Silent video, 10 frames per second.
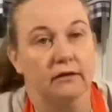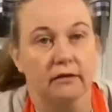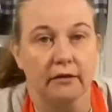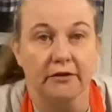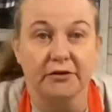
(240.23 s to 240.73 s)

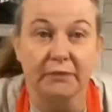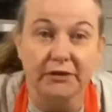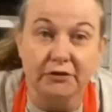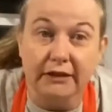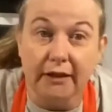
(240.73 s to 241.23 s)
large
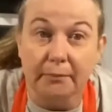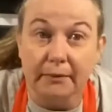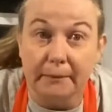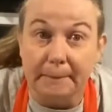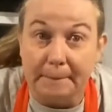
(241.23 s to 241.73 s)
measuring cup.
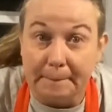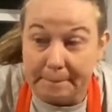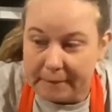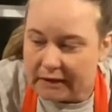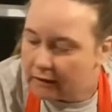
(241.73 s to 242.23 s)

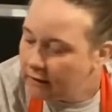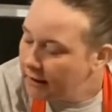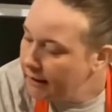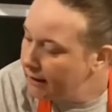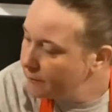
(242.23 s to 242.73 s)

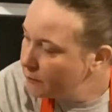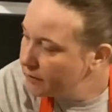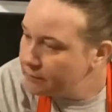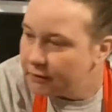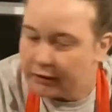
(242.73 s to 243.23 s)
I'm going to
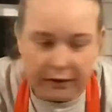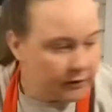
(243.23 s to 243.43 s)
put